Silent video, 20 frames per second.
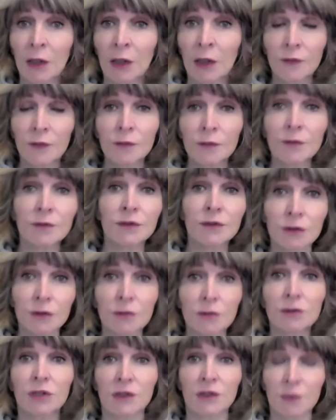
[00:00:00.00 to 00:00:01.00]
through
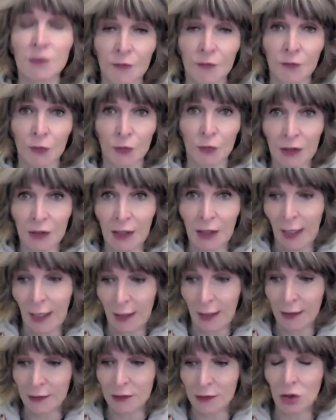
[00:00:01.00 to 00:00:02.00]
to just before the
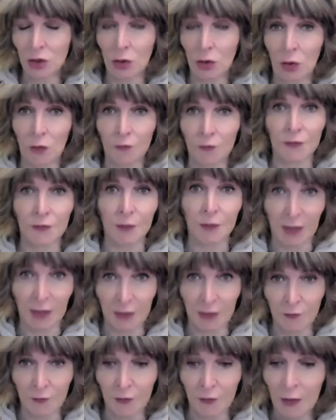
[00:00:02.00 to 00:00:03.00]
end of the
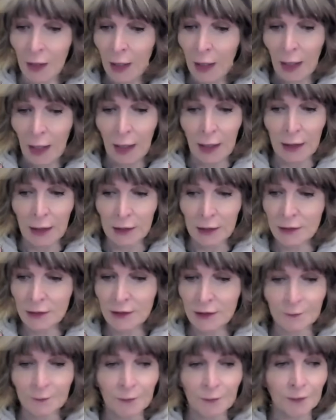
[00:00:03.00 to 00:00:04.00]
month. And